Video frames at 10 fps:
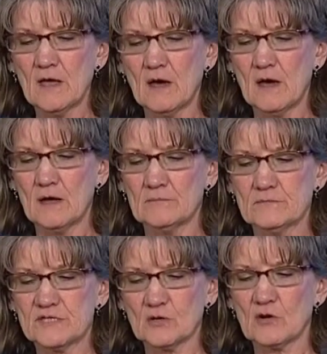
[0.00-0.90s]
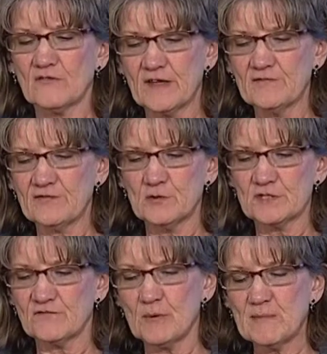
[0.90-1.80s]
Um, circle of
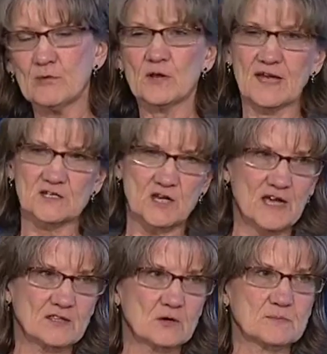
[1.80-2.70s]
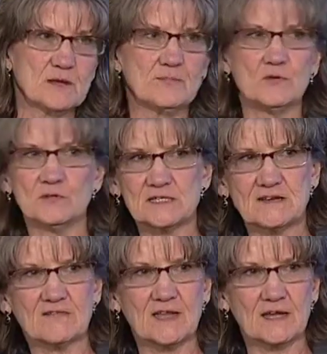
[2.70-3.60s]
influence of people and educate those people and see
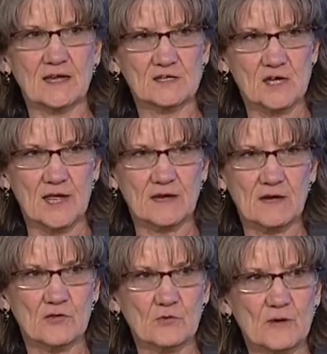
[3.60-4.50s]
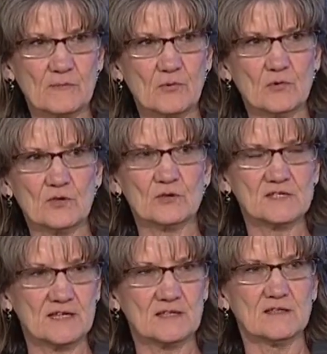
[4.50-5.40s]
if they can educate other people
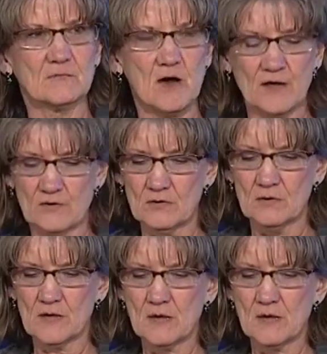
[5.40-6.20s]
using the model,